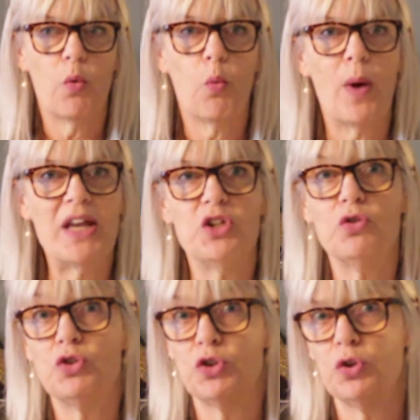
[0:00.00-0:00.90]
When
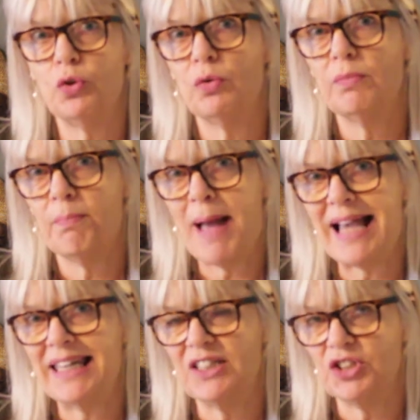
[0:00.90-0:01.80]
you do
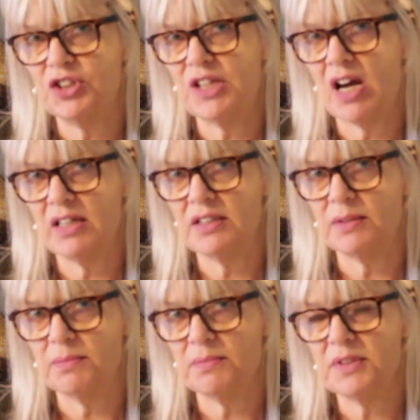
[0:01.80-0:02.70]
package the
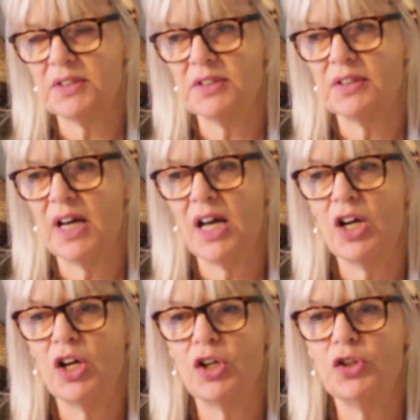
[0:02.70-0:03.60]
items,
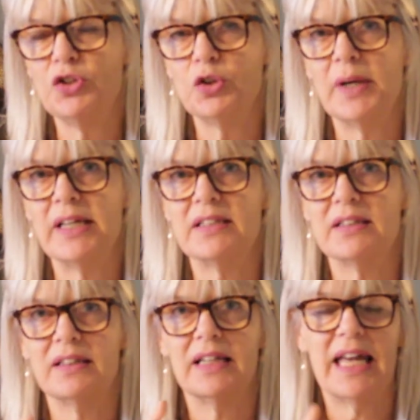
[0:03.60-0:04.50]
do
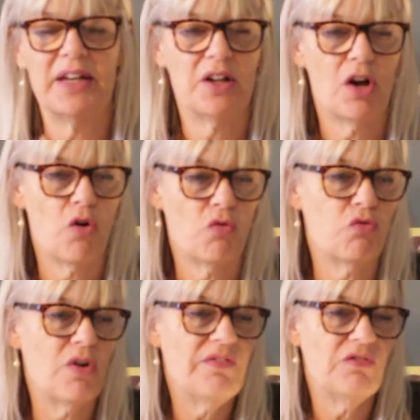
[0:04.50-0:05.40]
it in a
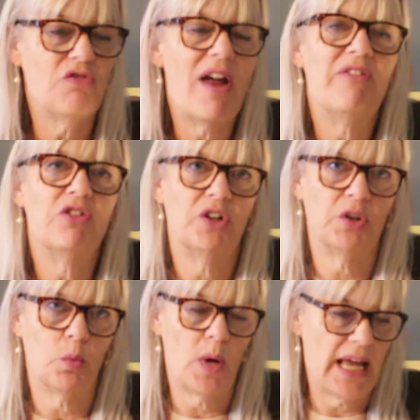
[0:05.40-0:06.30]

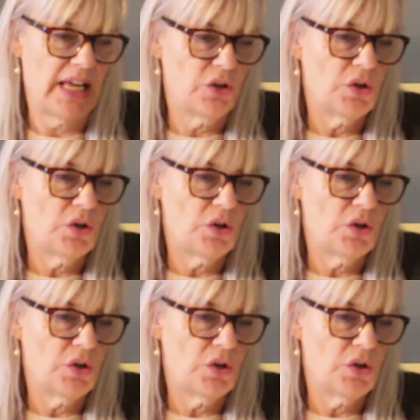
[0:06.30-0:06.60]
reverent way.